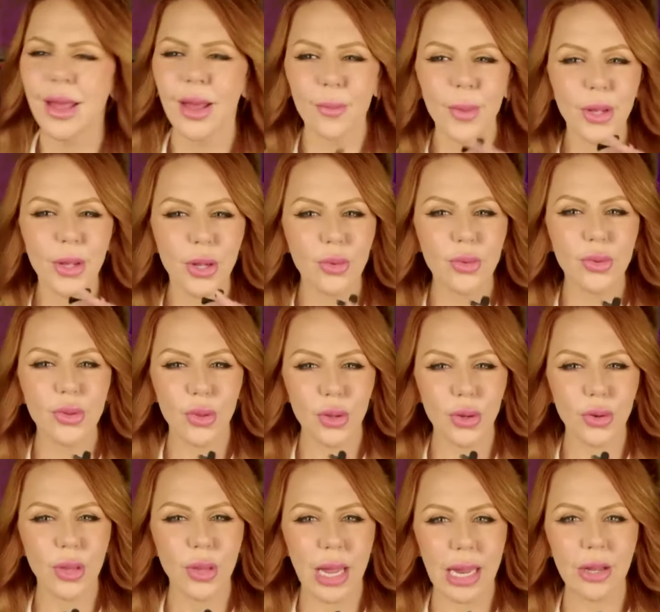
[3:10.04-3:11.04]
But you're so you're
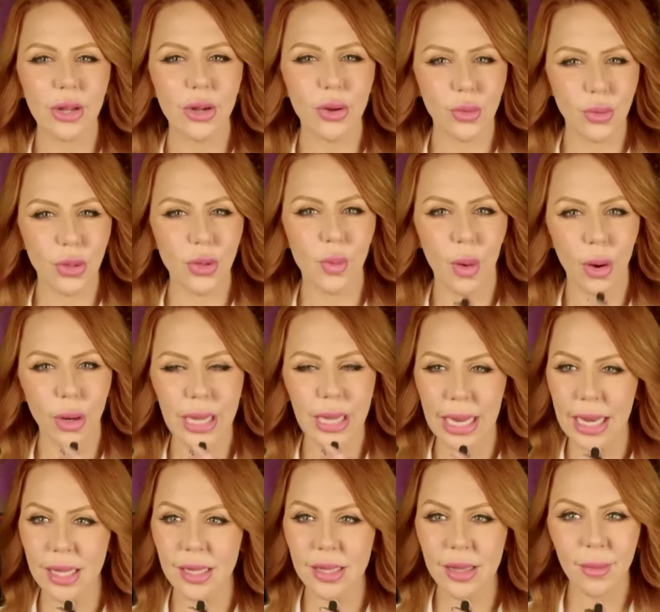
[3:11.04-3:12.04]
date you you are
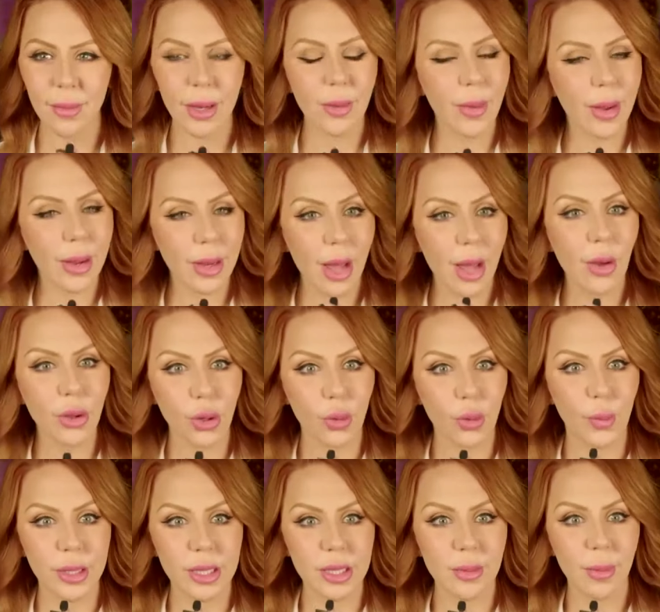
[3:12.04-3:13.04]
dating somebody right now. You're
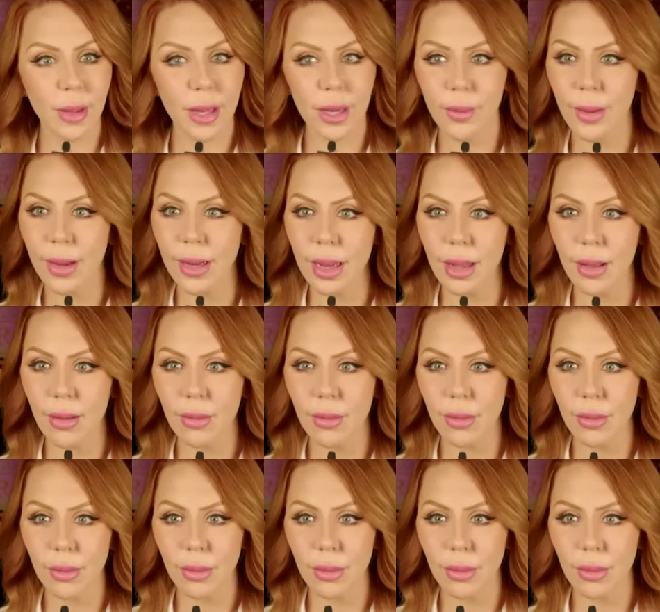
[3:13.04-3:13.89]
with somebody right now.